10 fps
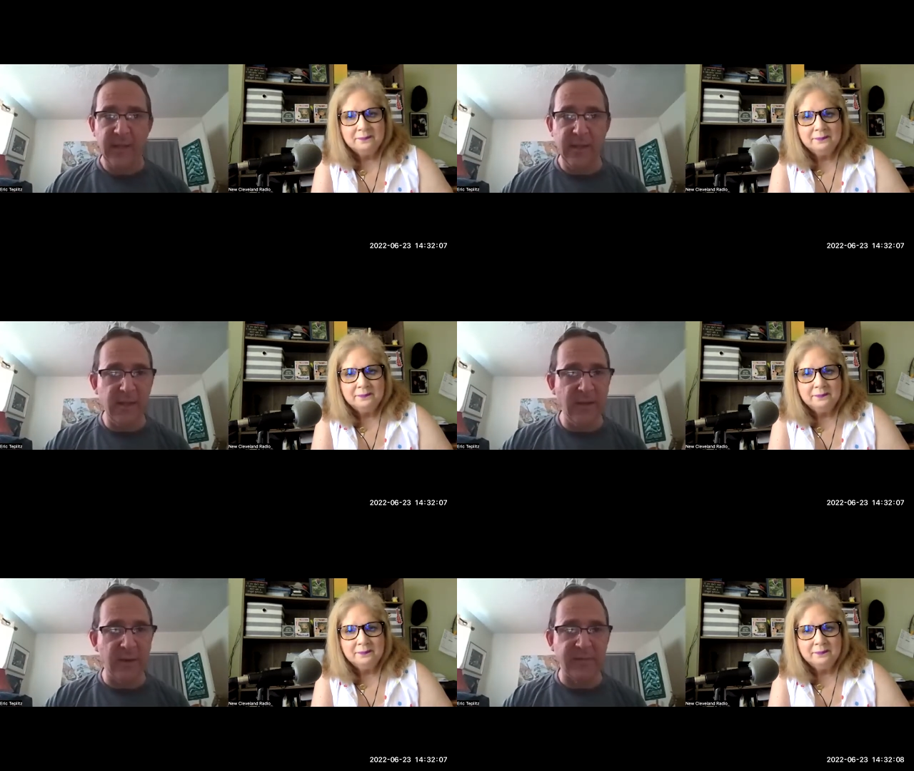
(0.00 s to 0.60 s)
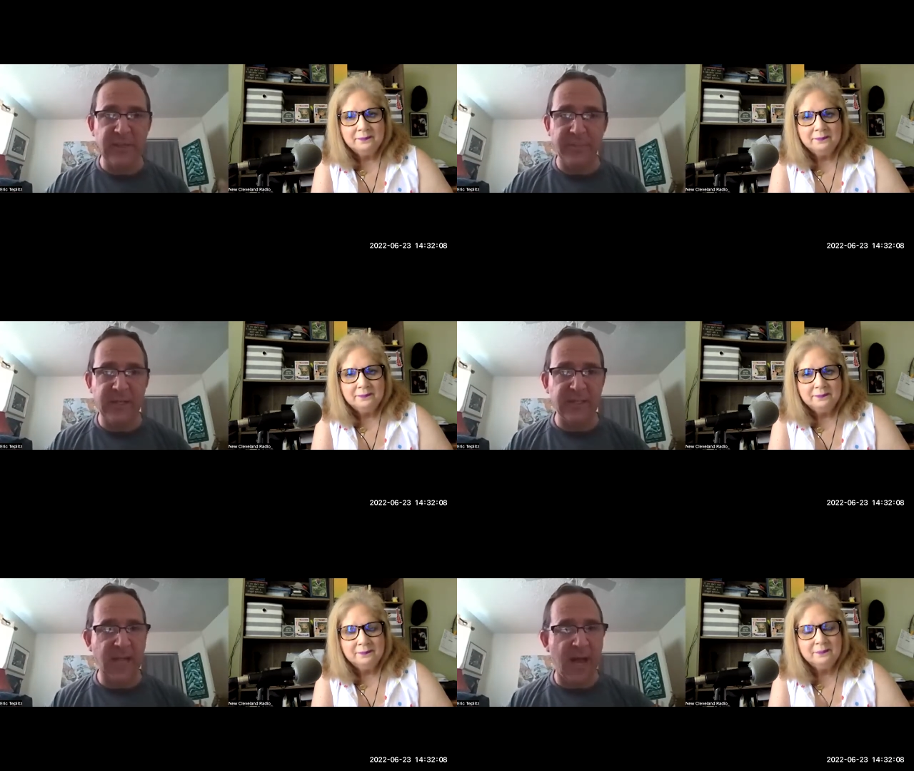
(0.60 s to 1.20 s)
Speaker 1: You know, if something
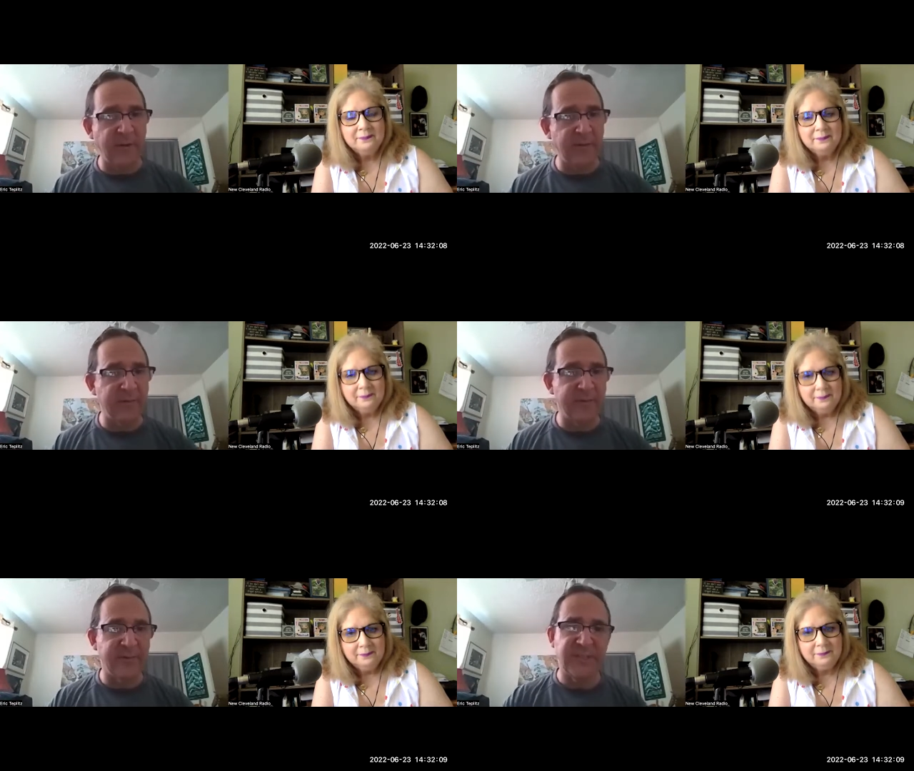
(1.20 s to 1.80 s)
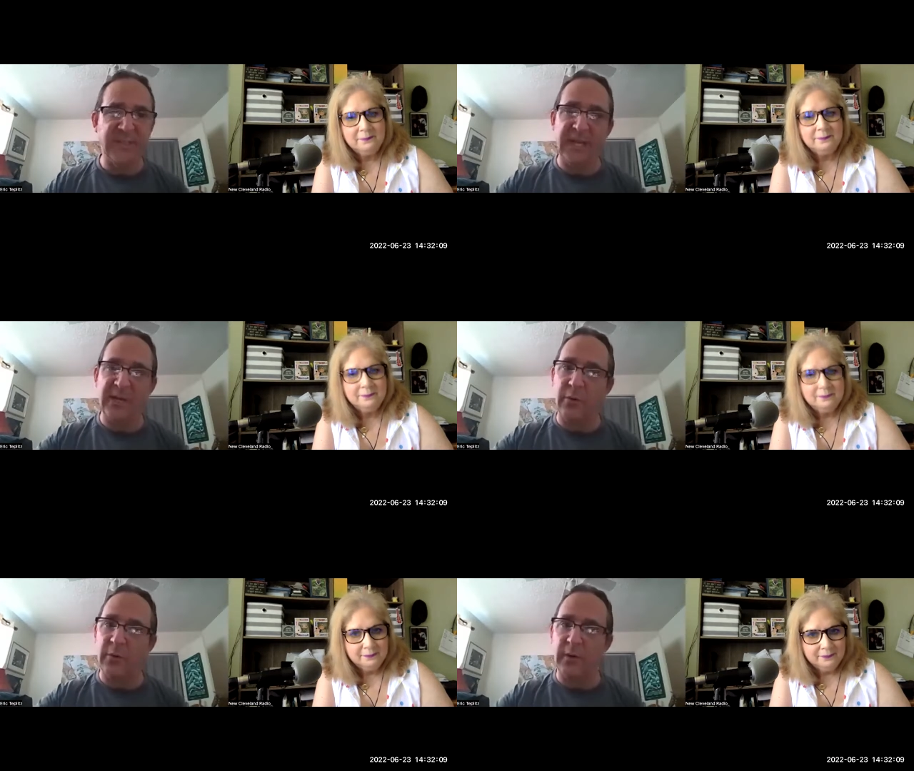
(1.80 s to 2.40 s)
is out of sync,
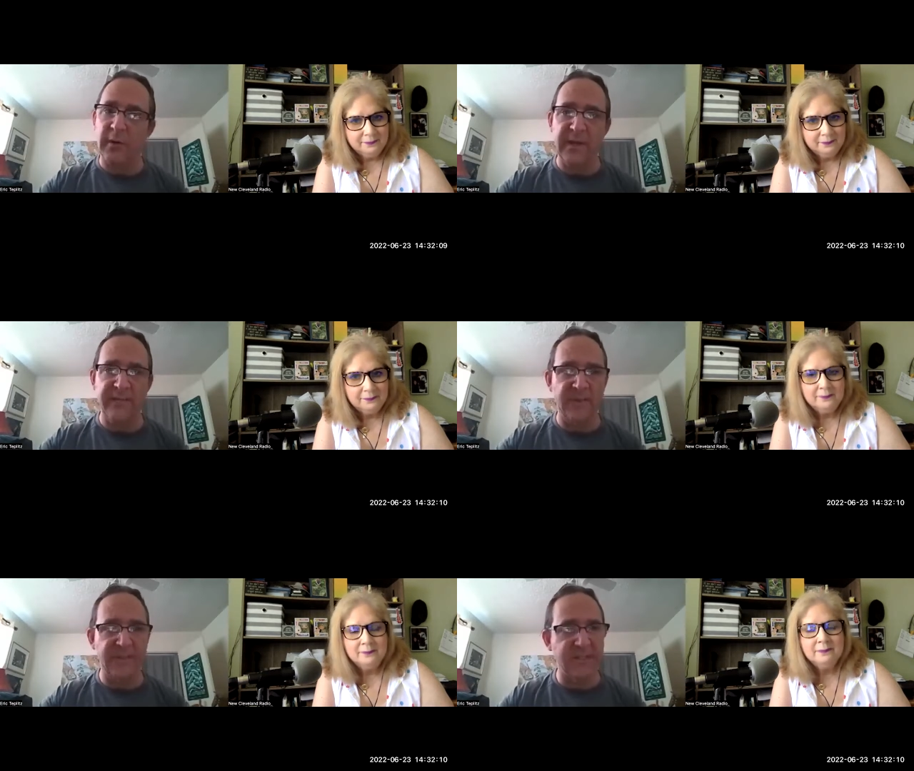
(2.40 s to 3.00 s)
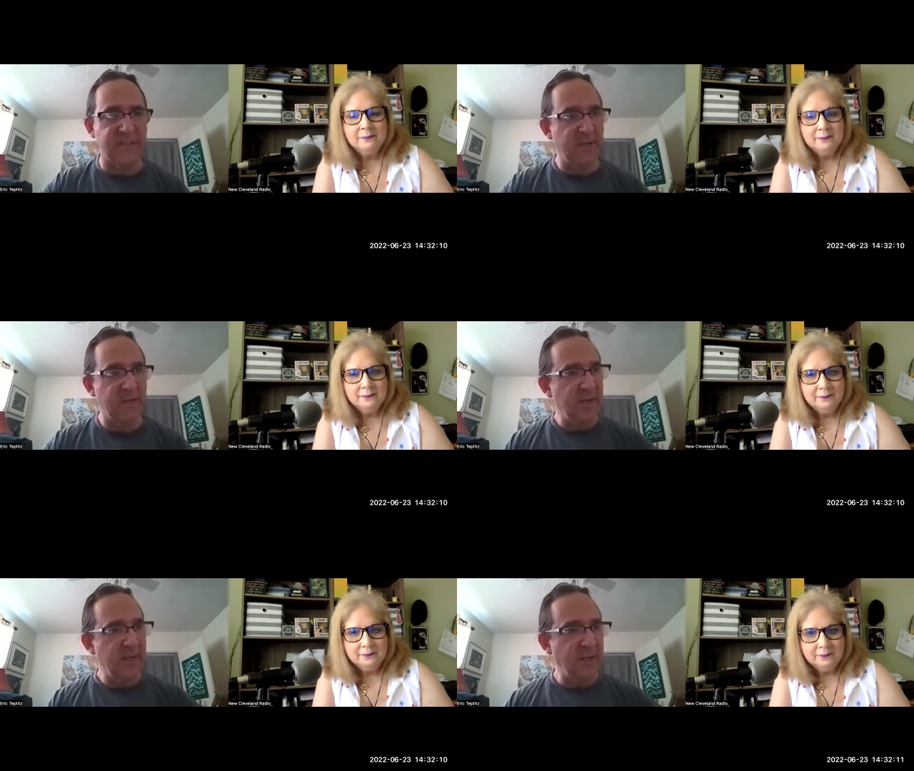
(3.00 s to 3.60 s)
or if it's,
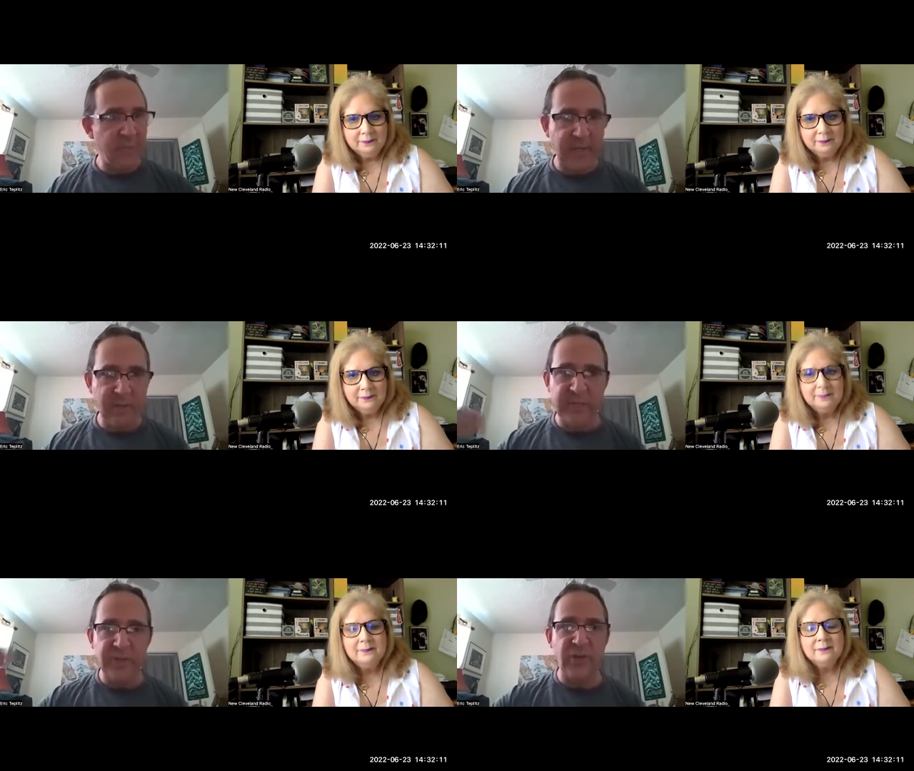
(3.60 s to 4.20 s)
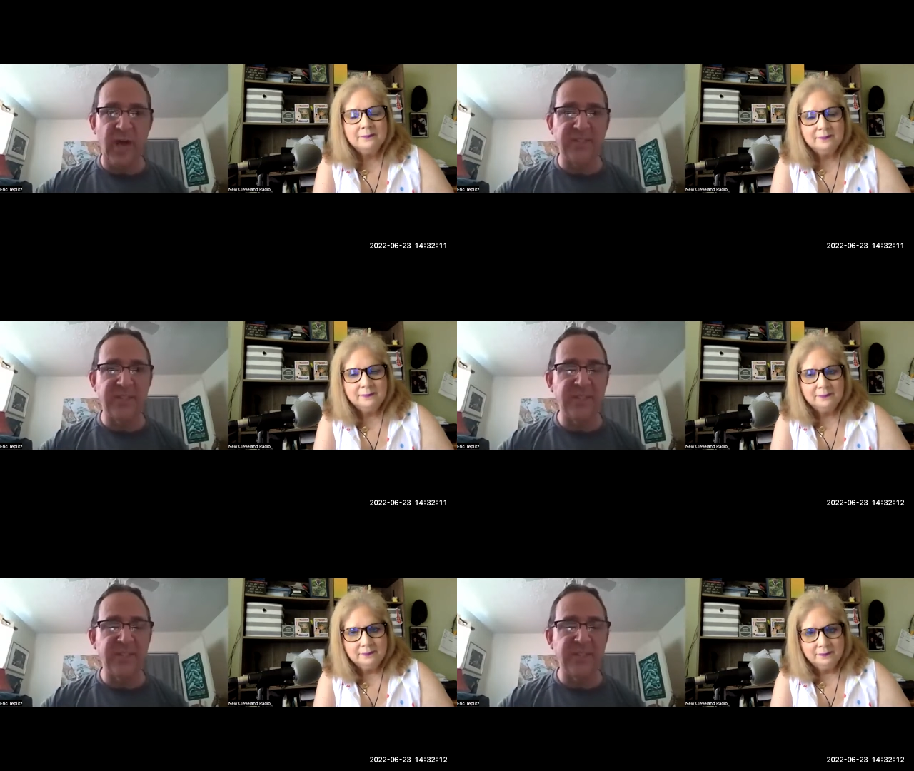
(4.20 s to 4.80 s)
then we we
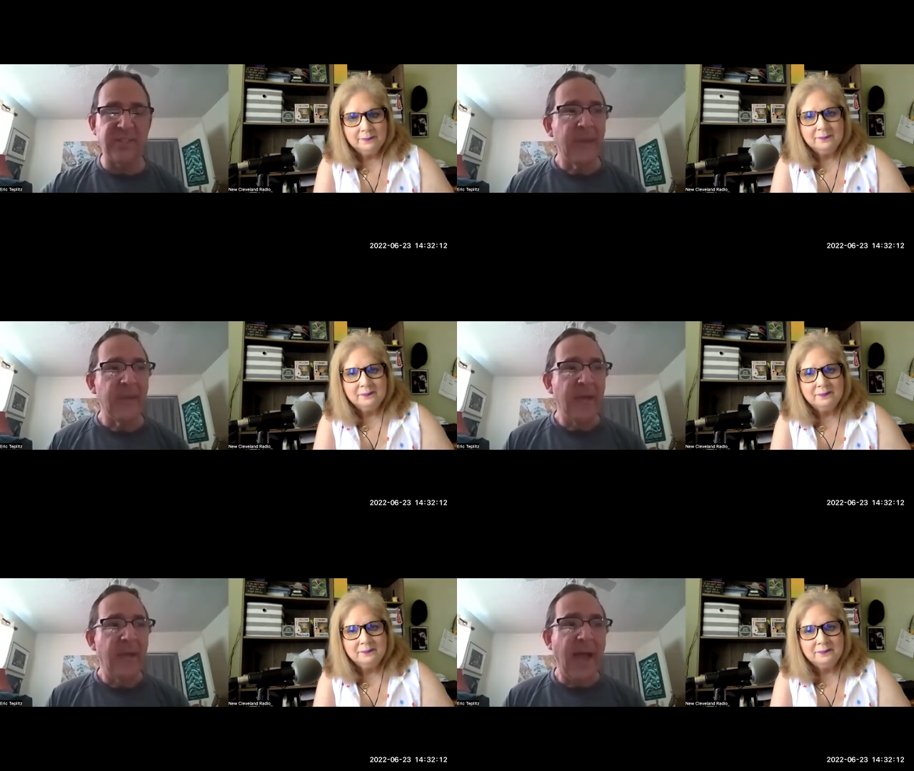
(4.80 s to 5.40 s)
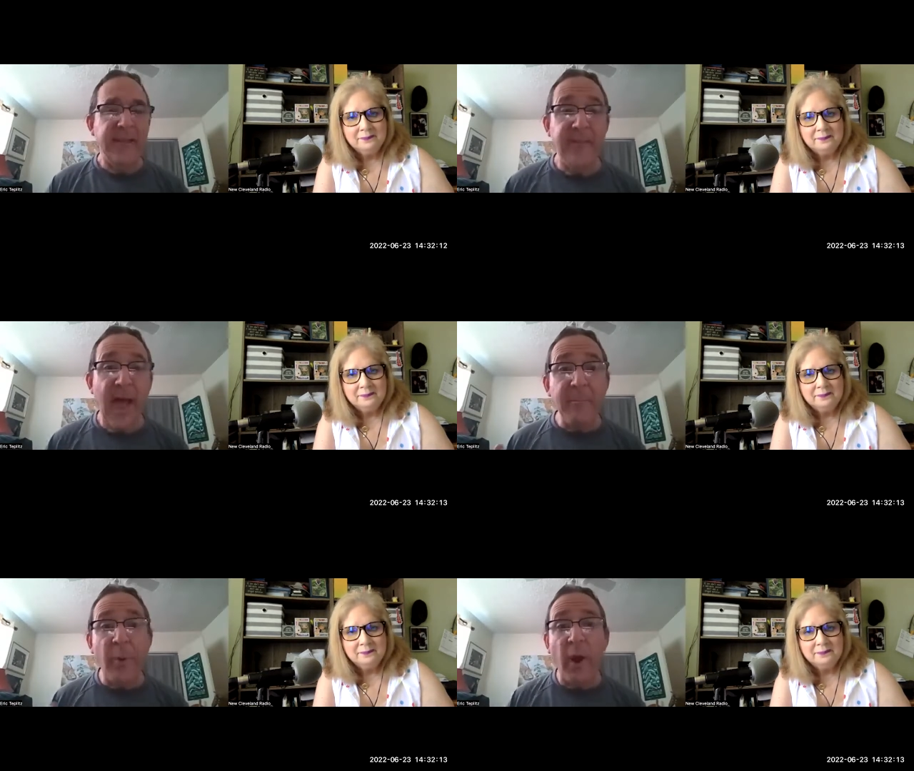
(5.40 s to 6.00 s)
adjust. And
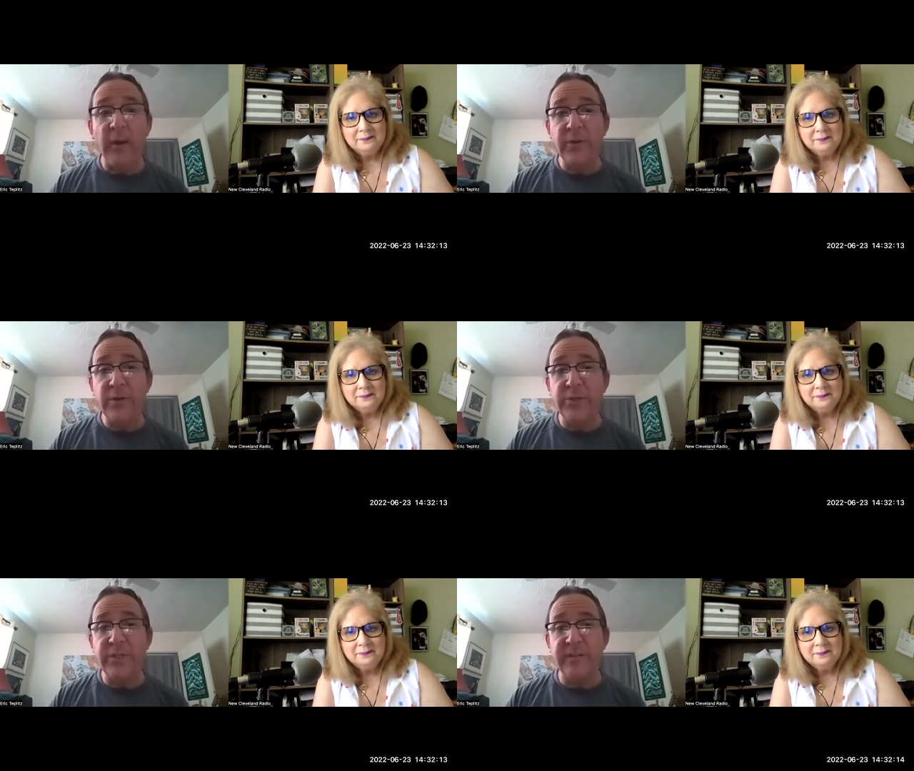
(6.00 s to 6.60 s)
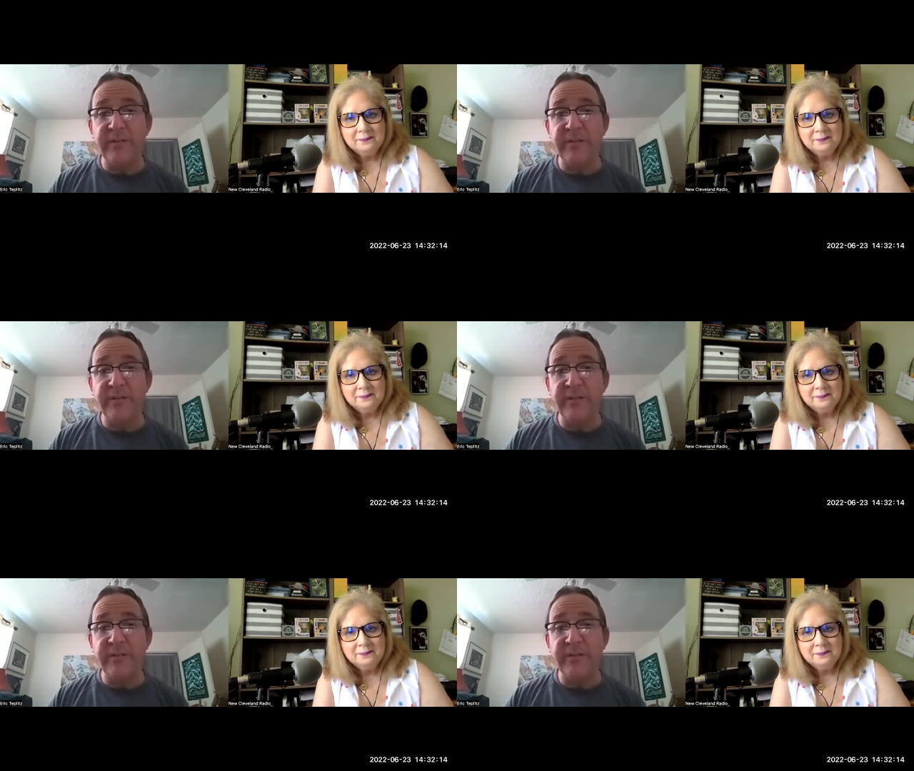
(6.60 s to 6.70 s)
that part you did